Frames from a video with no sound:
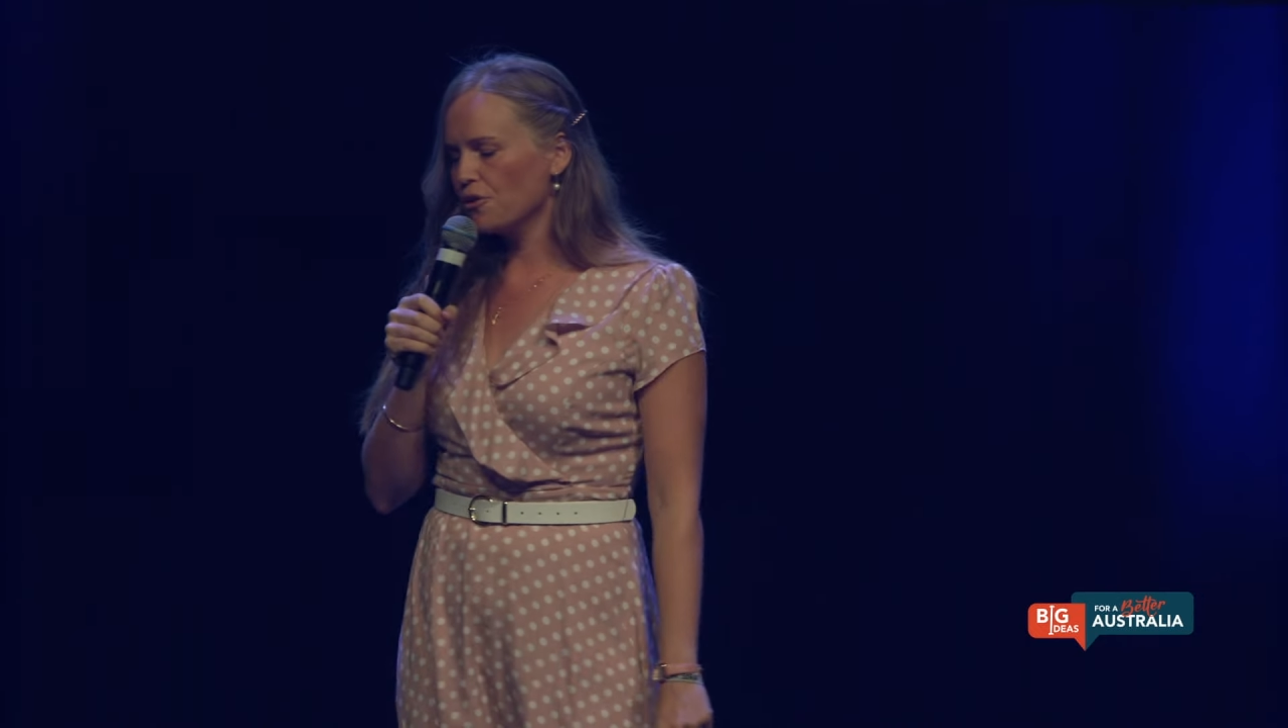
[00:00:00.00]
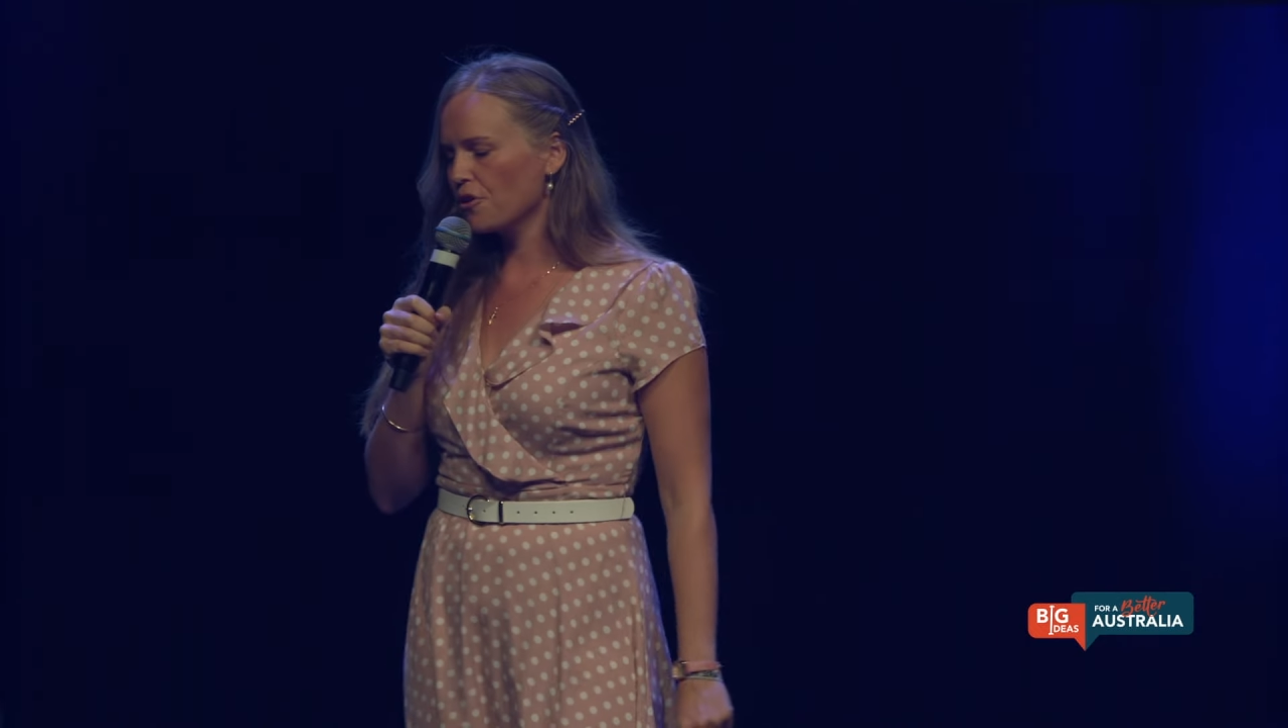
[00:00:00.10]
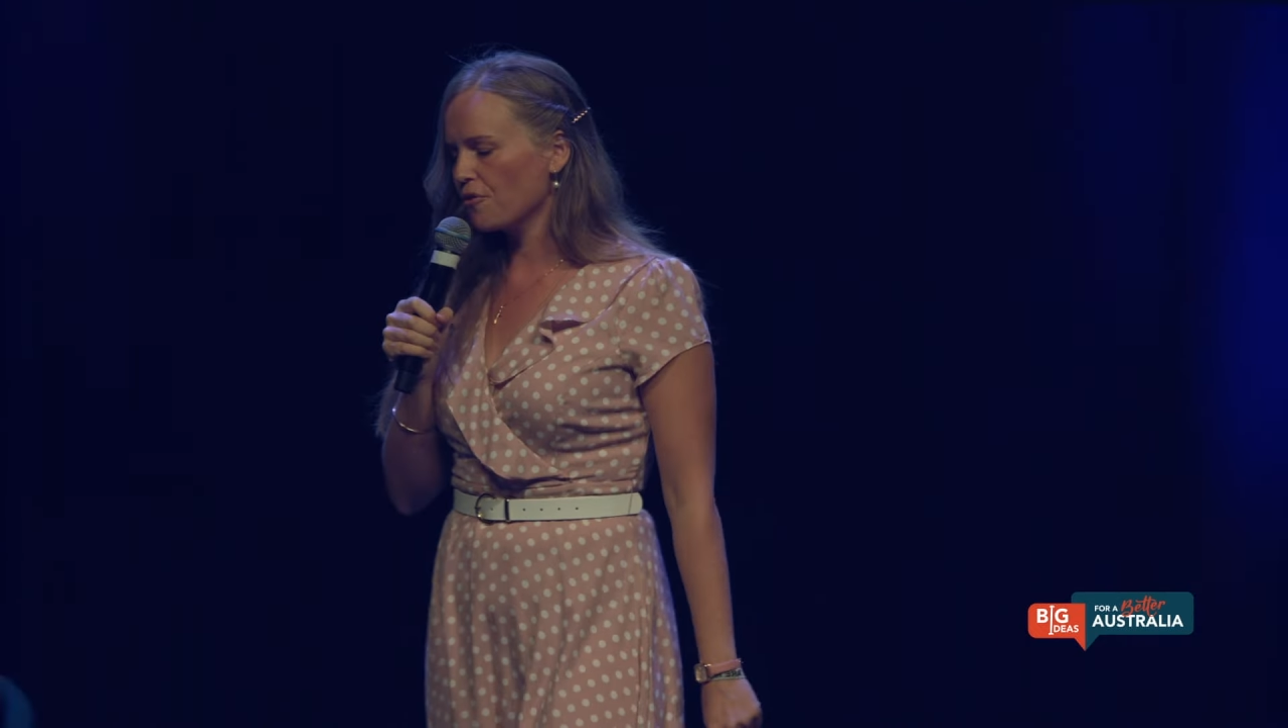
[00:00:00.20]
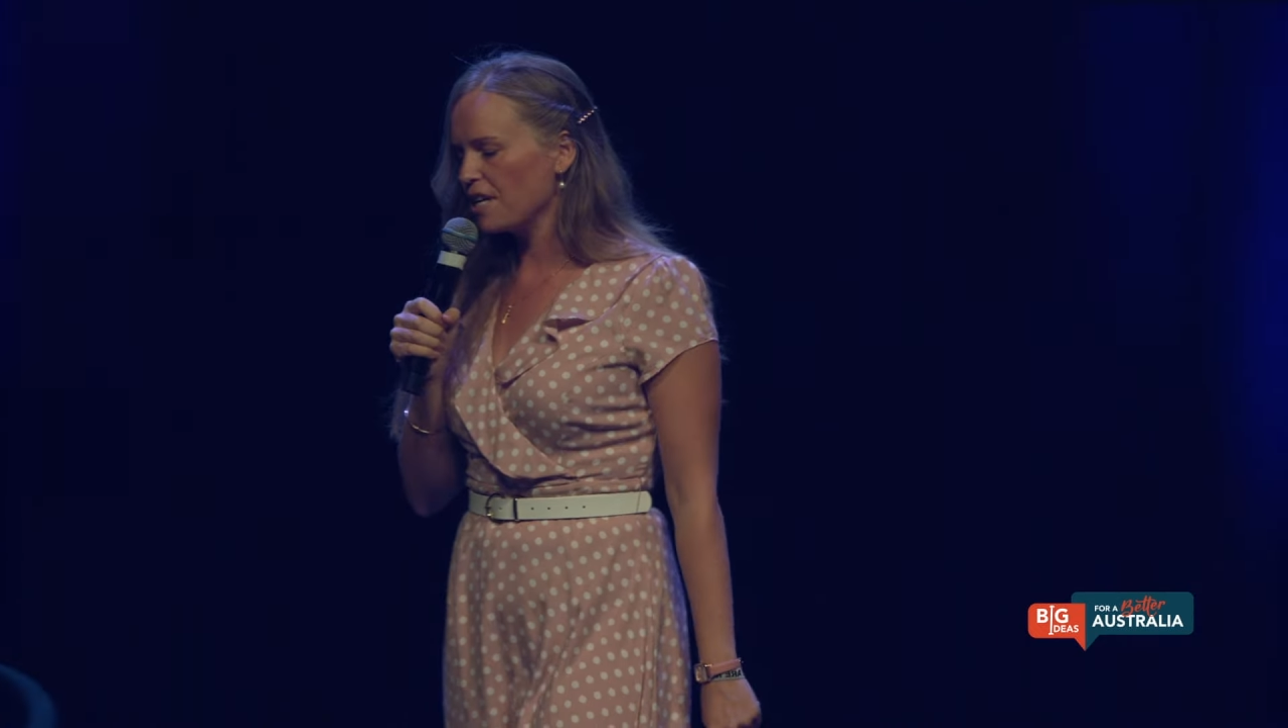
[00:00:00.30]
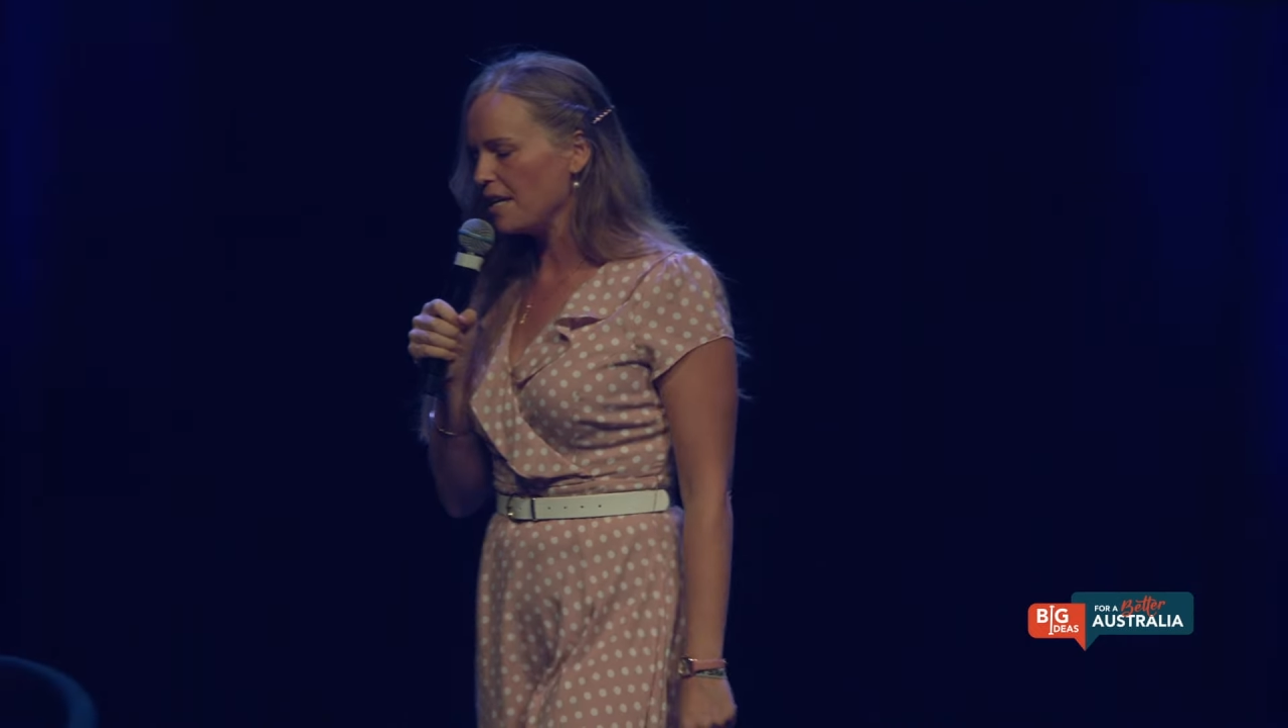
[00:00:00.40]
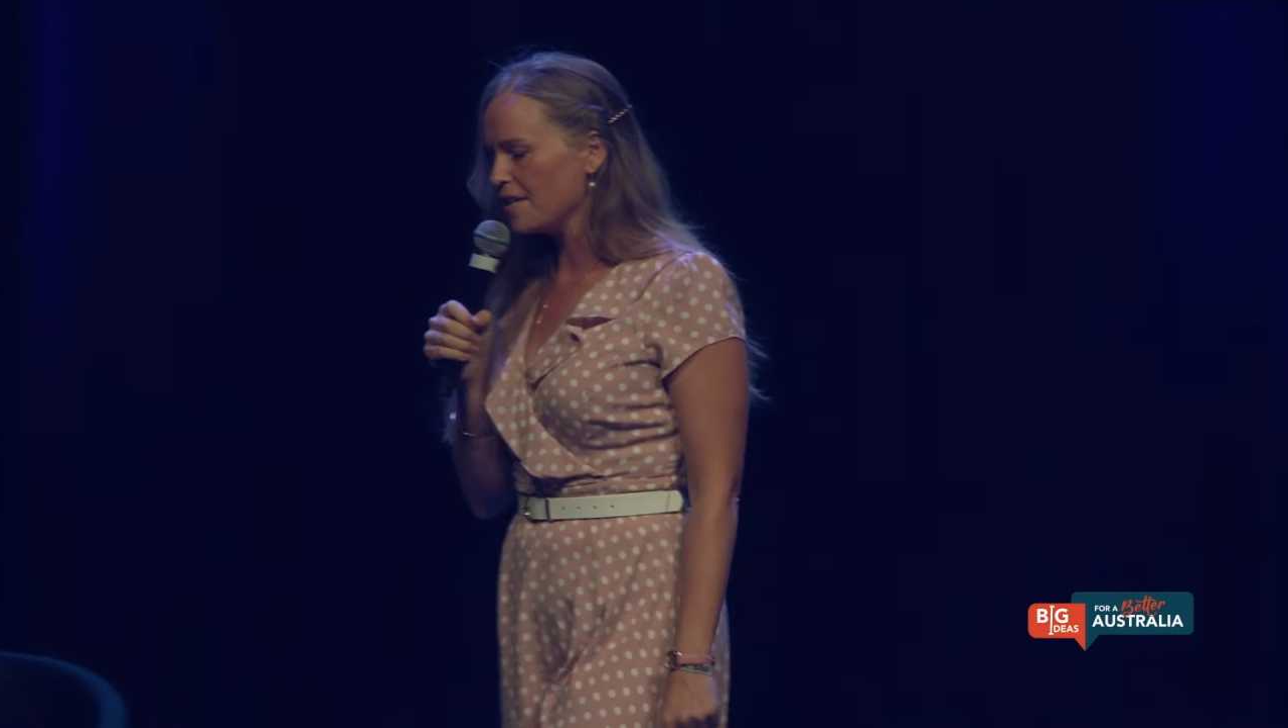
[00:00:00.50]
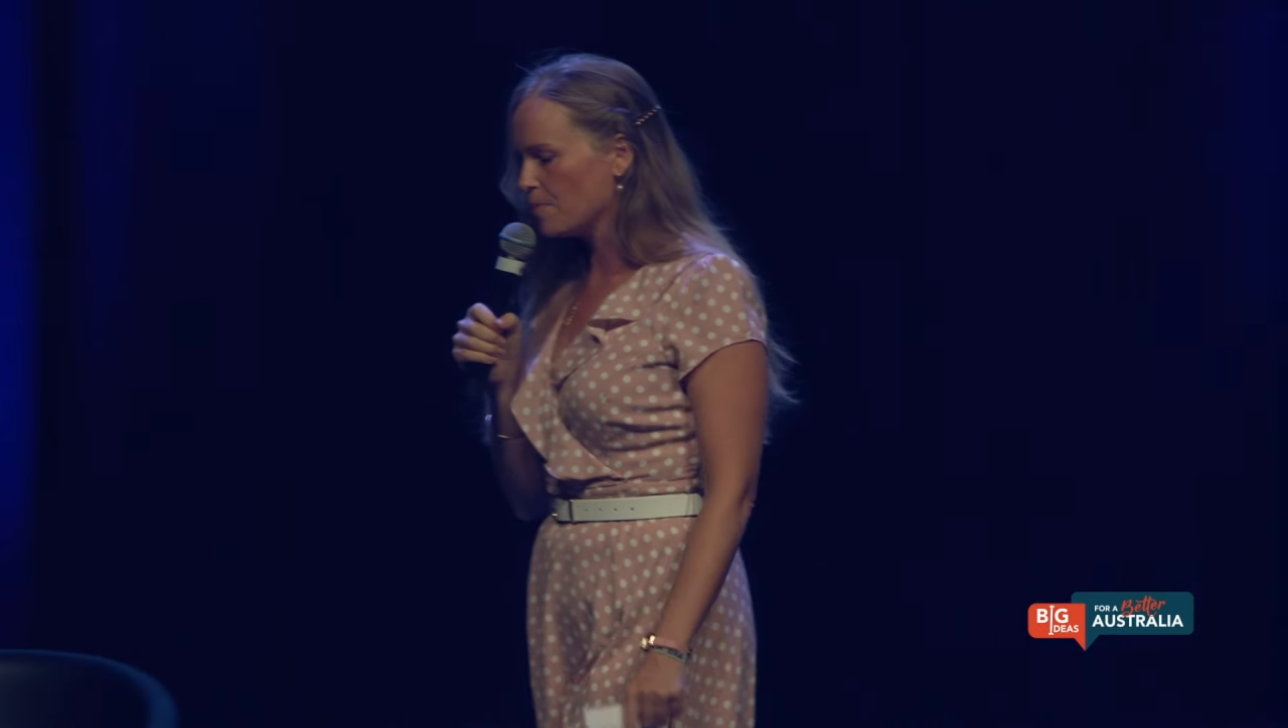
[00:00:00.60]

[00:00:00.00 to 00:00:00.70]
three years to